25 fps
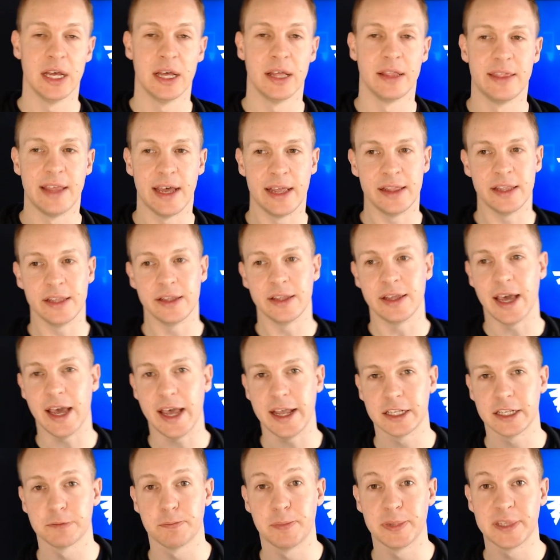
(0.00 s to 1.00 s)
then
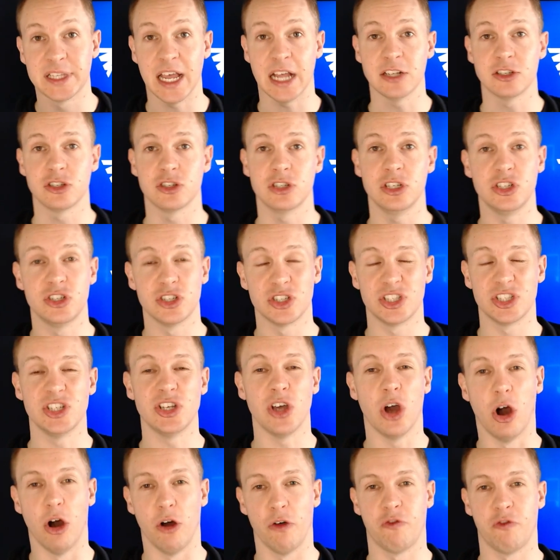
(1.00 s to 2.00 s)
it's potentially just
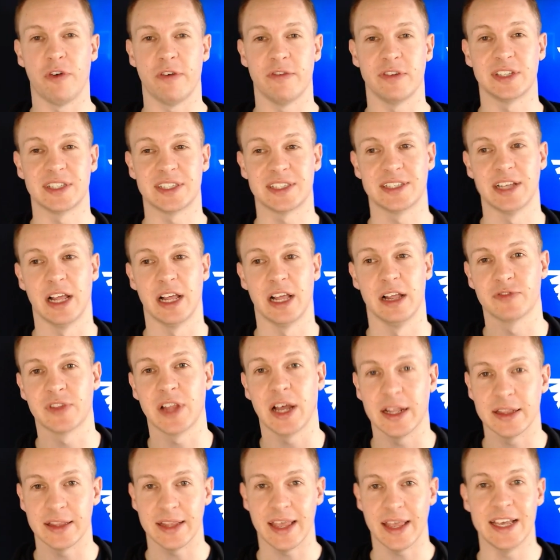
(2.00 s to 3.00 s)
the offer itself
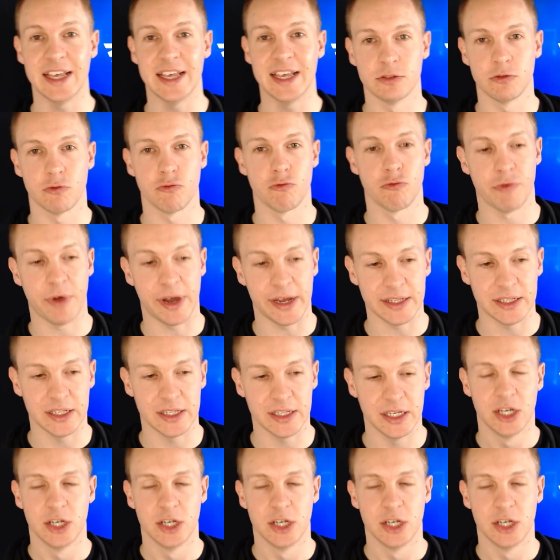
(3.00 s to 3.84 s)
that isn't right.